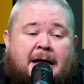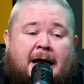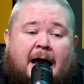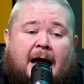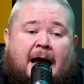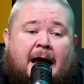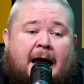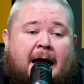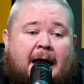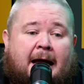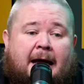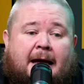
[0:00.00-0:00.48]

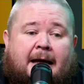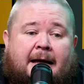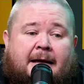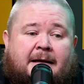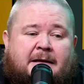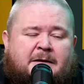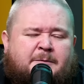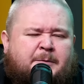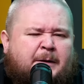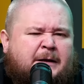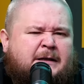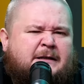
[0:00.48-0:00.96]
Uh,
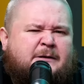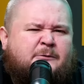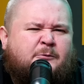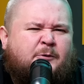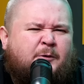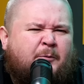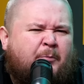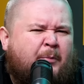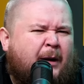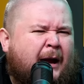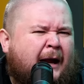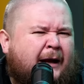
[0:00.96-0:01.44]
especially
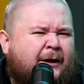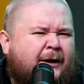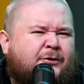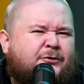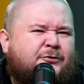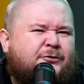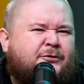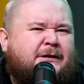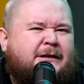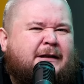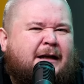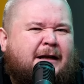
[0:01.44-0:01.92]
one
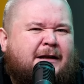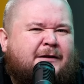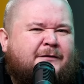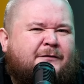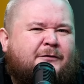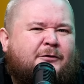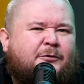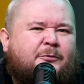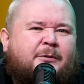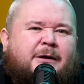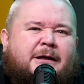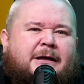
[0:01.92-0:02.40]
Bangor's really nice
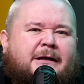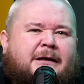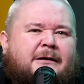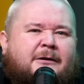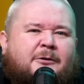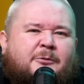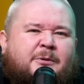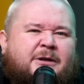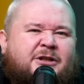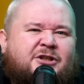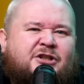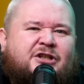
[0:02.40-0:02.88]
for a wee,
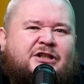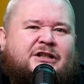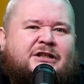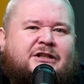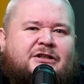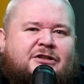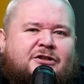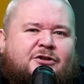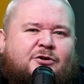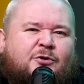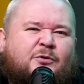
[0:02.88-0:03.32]
a wee change.